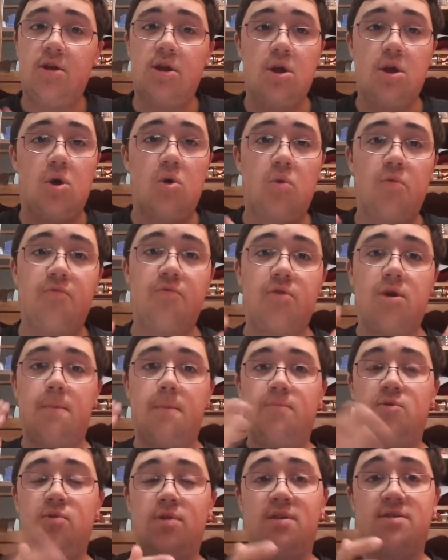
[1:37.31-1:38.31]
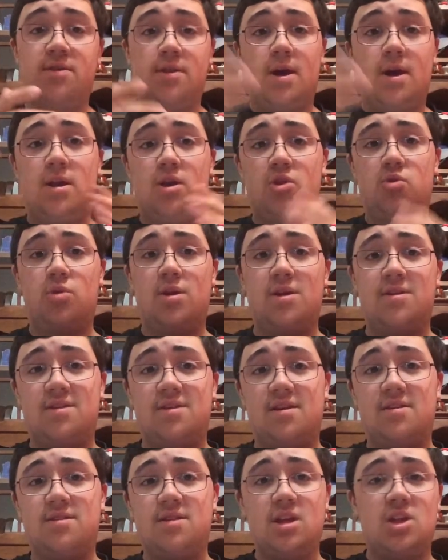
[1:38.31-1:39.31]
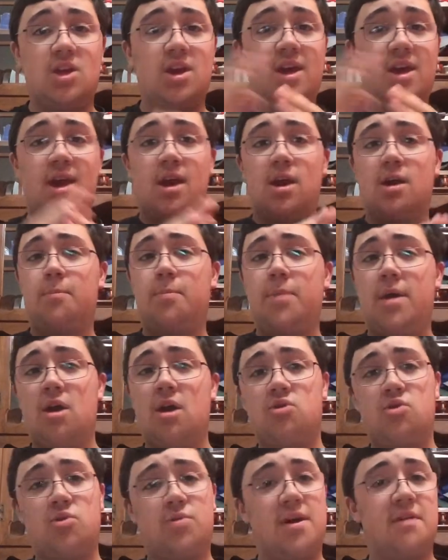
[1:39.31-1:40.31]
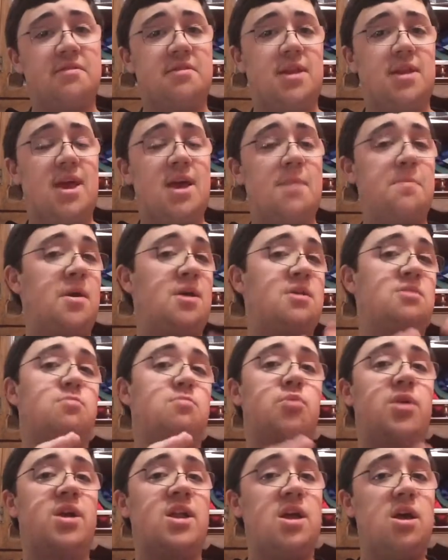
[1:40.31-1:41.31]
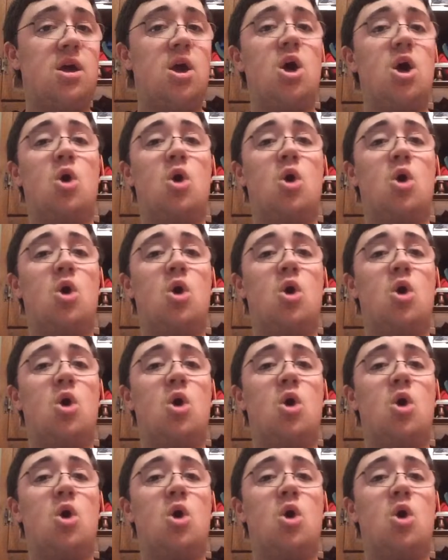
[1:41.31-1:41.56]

You know, from 2009 to 2016, you can't compare 2008 because Brady